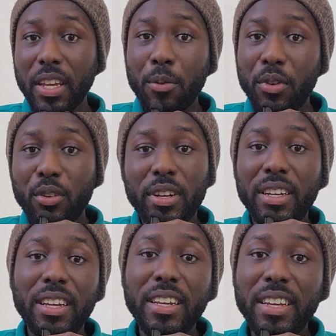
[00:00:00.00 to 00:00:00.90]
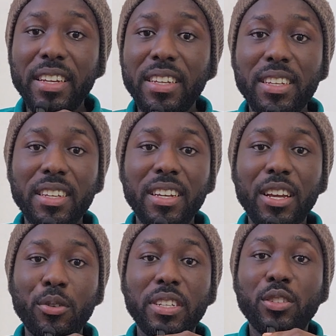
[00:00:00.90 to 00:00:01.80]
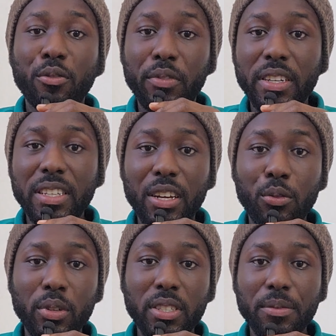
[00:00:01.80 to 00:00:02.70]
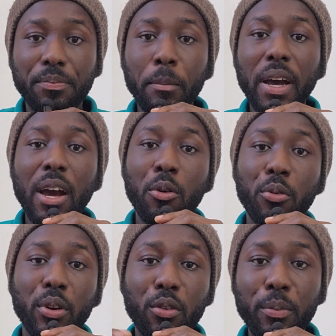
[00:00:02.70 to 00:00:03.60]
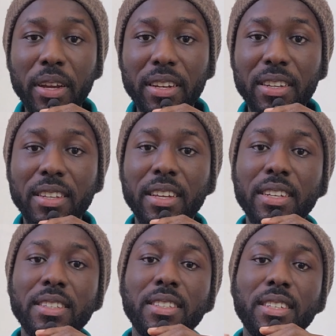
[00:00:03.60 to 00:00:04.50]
I mean, you can learn any language as your first language, but I will recommend that